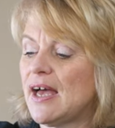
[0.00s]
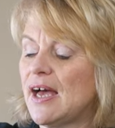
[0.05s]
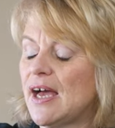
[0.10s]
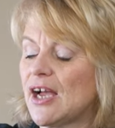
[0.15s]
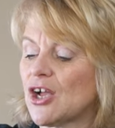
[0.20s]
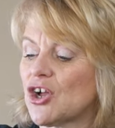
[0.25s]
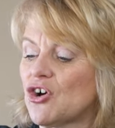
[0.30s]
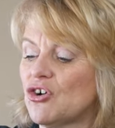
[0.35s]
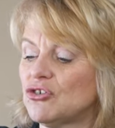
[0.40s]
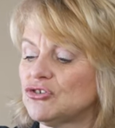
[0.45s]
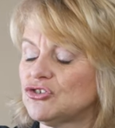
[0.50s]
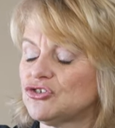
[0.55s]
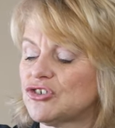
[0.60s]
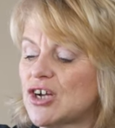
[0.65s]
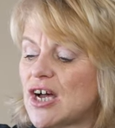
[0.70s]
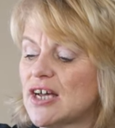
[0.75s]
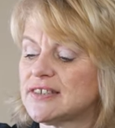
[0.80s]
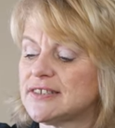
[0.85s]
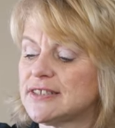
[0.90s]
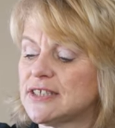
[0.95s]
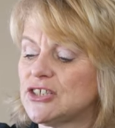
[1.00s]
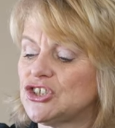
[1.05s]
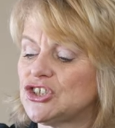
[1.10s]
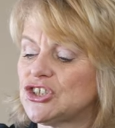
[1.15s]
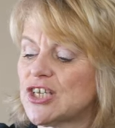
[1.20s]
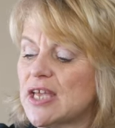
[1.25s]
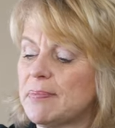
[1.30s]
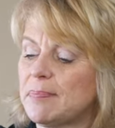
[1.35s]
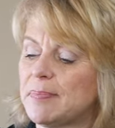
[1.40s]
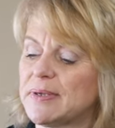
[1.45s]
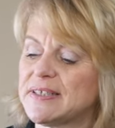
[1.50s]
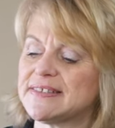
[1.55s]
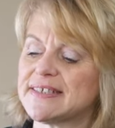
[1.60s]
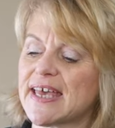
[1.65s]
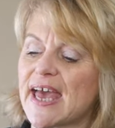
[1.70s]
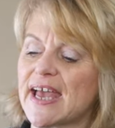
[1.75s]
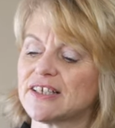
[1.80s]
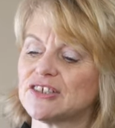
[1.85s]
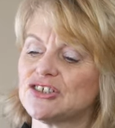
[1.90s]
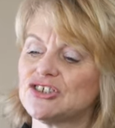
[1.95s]
a contrast in shape and
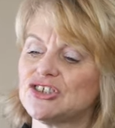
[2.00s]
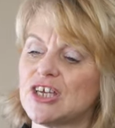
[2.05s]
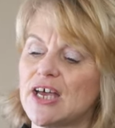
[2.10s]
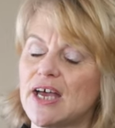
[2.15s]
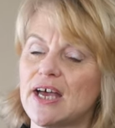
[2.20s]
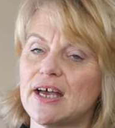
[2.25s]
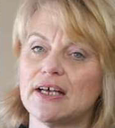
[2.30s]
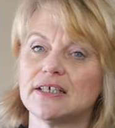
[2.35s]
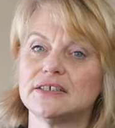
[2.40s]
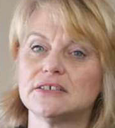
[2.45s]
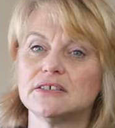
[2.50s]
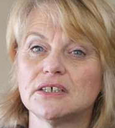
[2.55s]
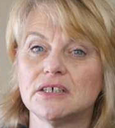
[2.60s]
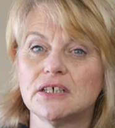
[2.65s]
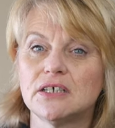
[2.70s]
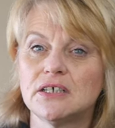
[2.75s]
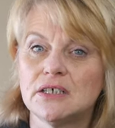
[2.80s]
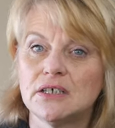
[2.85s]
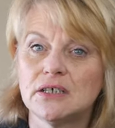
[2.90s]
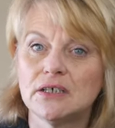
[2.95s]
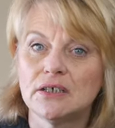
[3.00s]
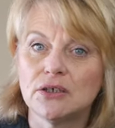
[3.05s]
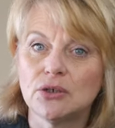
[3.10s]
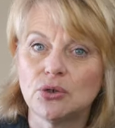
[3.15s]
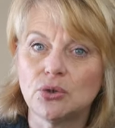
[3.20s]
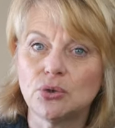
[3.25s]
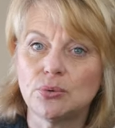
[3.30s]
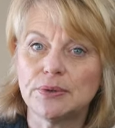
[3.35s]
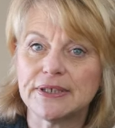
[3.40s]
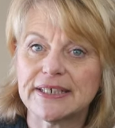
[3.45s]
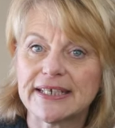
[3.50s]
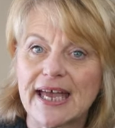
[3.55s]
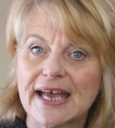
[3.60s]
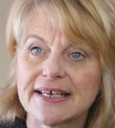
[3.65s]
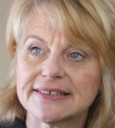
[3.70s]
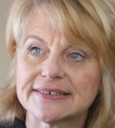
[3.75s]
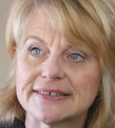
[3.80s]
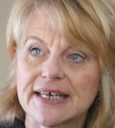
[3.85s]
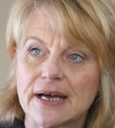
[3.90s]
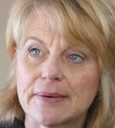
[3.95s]
texture. And who would have
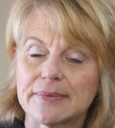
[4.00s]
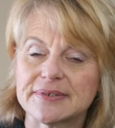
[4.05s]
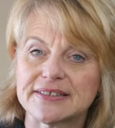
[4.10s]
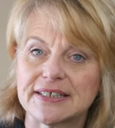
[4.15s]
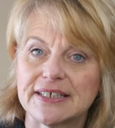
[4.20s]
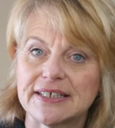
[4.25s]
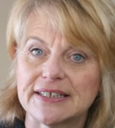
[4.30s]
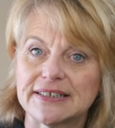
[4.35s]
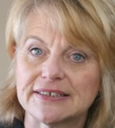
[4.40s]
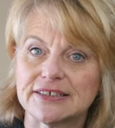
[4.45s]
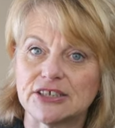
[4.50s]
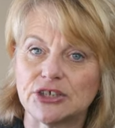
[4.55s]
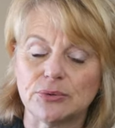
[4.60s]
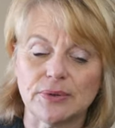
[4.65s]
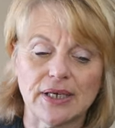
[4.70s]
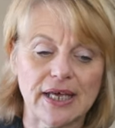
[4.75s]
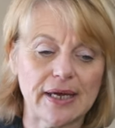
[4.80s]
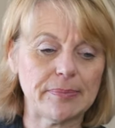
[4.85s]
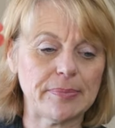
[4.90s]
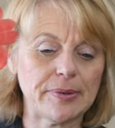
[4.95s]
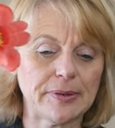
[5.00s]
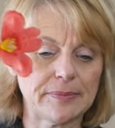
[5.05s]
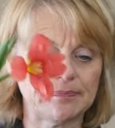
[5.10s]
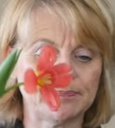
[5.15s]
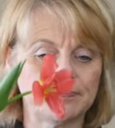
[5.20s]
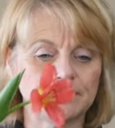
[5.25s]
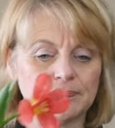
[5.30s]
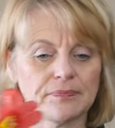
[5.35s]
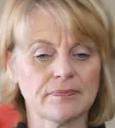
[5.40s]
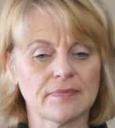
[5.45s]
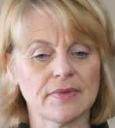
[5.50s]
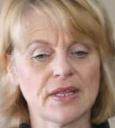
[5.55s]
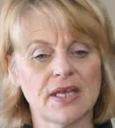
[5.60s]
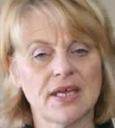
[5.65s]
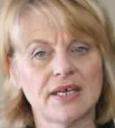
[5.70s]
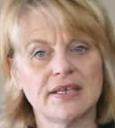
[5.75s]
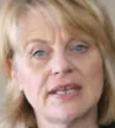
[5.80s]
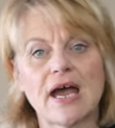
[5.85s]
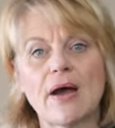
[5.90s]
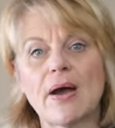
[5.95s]
guessed that was a little tulip?
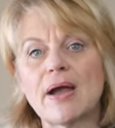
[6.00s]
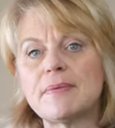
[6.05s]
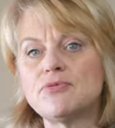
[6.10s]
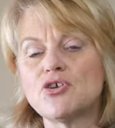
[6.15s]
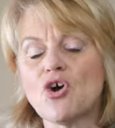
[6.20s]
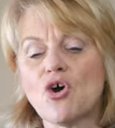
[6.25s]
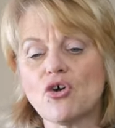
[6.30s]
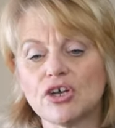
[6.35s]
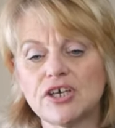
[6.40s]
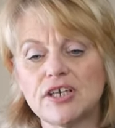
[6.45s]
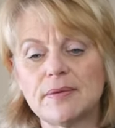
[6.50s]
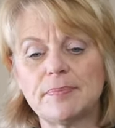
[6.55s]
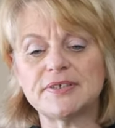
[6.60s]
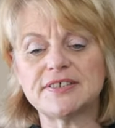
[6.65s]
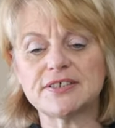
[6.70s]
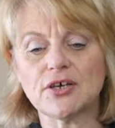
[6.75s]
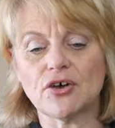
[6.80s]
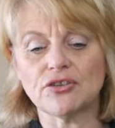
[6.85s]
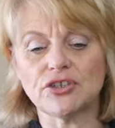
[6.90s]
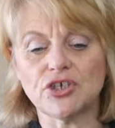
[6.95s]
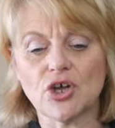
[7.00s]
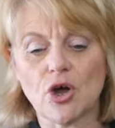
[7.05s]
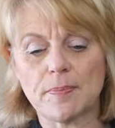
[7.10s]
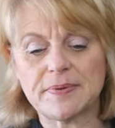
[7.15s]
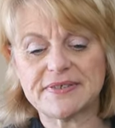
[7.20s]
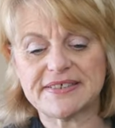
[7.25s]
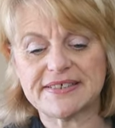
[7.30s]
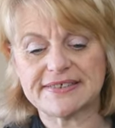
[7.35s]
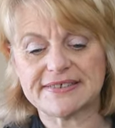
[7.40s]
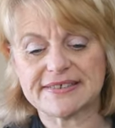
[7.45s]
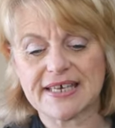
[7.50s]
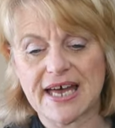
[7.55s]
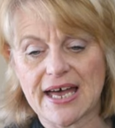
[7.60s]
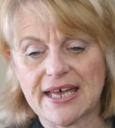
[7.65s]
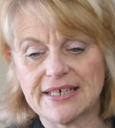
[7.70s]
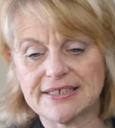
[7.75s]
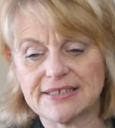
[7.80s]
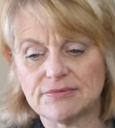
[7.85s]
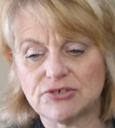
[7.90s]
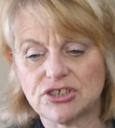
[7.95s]
Now I'm not going to put it on the opposite
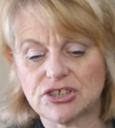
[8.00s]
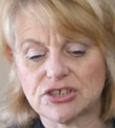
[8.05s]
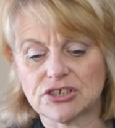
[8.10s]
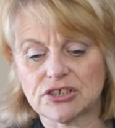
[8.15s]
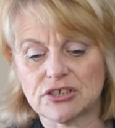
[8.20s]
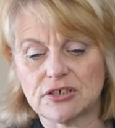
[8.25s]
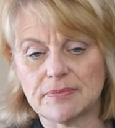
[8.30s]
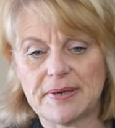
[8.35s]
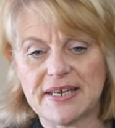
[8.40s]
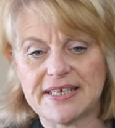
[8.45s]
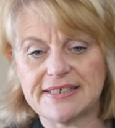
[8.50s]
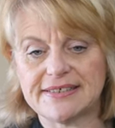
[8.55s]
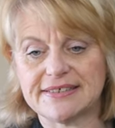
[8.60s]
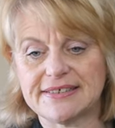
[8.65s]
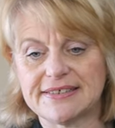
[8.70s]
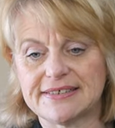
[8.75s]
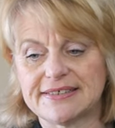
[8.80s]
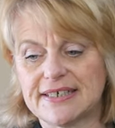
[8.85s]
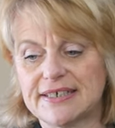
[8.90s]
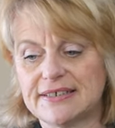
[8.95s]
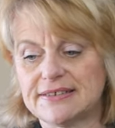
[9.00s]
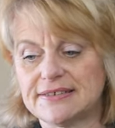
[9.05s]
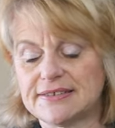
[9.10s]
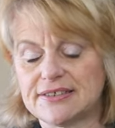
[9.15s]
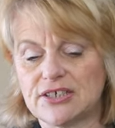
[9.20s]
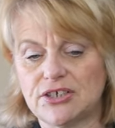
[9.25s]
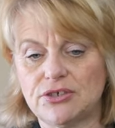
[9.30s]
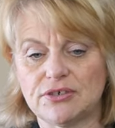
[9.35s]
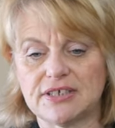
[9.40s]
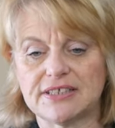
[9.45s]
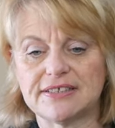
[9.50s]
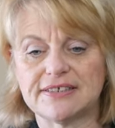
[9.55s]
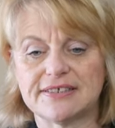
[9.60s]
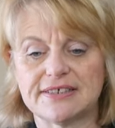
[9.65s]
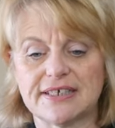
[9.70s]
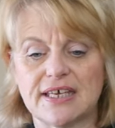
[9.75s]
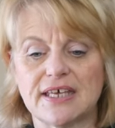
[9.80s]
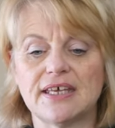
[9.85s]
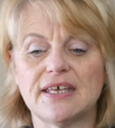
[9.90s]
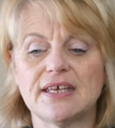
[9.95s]
side. I'm just going to place this in so you can
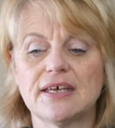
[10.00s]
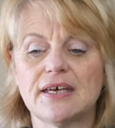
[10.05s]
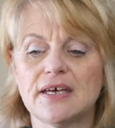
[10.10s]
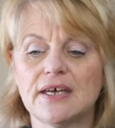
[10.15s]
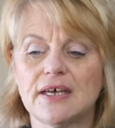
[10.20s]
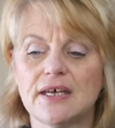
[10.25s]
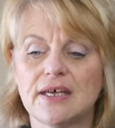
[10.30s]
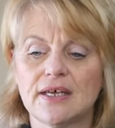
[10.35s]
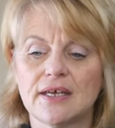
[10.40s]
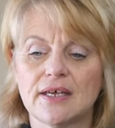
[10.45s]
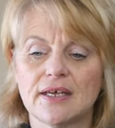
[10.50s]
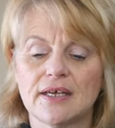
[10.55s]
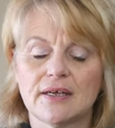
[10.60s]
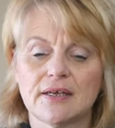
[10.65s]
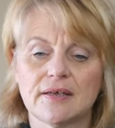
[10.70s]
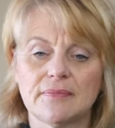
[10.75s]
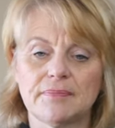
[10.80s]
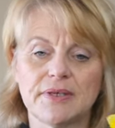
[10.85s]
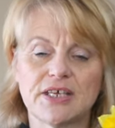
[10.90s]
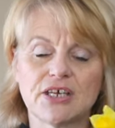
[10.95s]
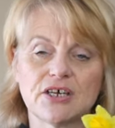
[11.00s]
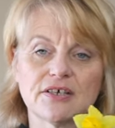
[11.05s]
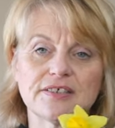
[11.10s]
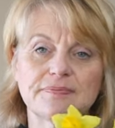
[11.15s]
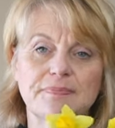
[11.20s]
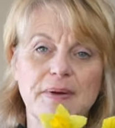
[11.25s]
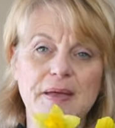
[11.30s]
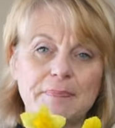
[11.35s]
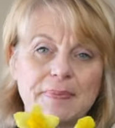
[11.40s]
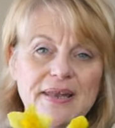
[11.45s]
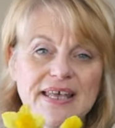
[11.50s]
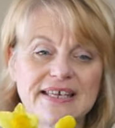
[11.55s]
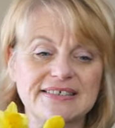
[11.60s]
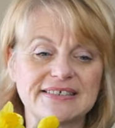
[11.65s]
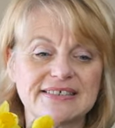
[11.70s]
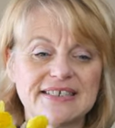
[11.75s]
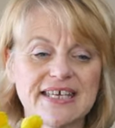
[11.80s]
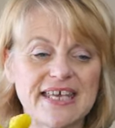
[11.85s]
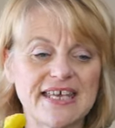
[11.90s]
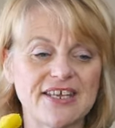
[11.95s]
see because by
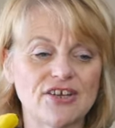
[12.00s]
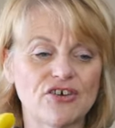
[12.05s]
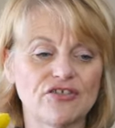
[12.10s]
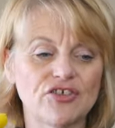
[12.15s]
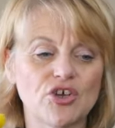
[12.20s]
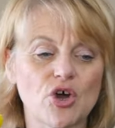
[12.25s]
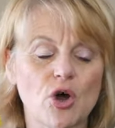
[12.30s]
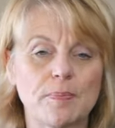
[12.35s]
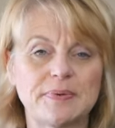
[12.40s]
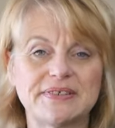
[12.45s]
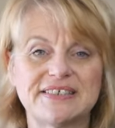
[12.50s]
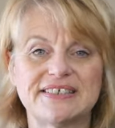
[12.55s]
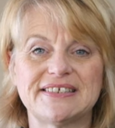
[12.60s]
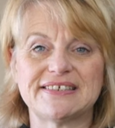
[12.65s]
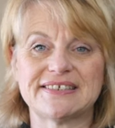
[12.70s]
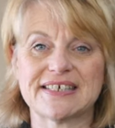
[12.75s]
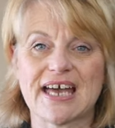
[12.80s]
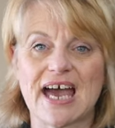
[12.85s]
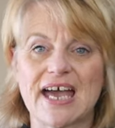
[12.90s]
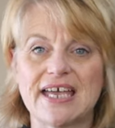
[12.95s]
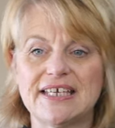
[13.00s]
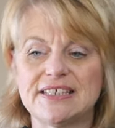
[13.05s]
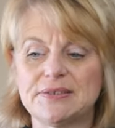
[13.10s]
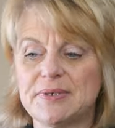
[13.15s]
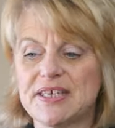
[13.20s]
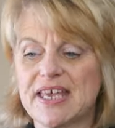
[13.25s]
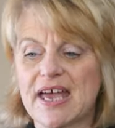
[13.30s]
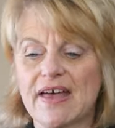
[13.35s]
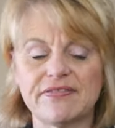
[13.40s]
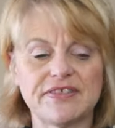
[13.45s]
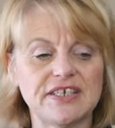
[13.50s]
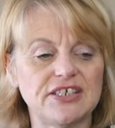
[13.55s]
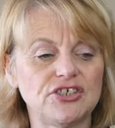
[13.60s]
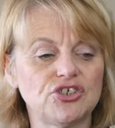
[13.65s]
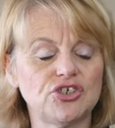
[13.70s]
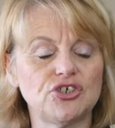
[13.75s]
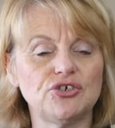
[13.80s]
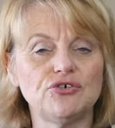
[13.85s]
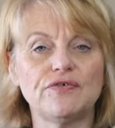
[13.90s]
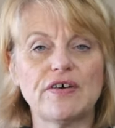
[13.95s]
placing it in on the opposite side, we get these
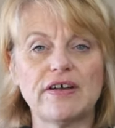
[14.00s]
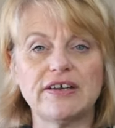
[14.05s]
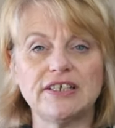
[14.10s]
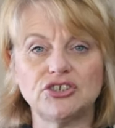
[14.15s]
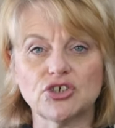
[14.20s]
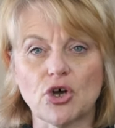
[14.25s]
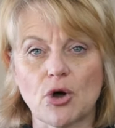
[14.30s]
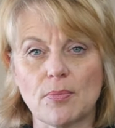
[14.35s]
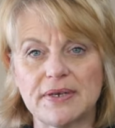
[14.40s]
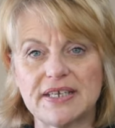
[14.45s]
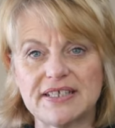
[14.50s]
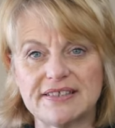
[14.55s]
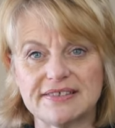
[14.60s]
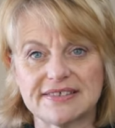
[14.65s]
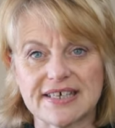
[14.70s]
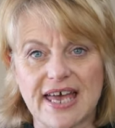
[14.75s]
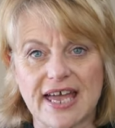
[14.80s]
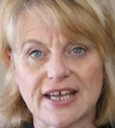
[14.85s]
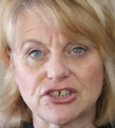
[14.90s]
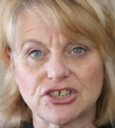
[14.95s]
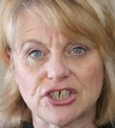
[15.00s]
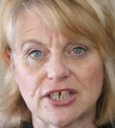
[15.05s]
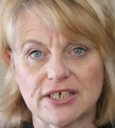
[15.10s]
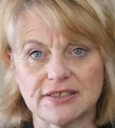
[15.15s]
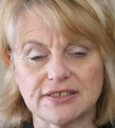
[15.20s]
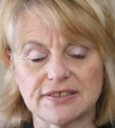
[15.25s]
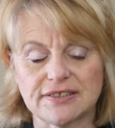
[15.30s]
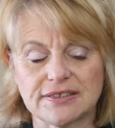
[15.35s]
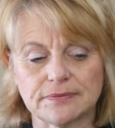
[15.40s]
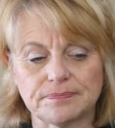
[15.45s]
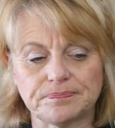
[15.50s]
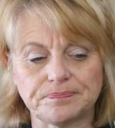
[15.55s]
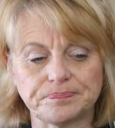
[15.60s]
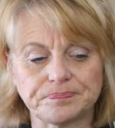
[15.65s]
two very dominant sections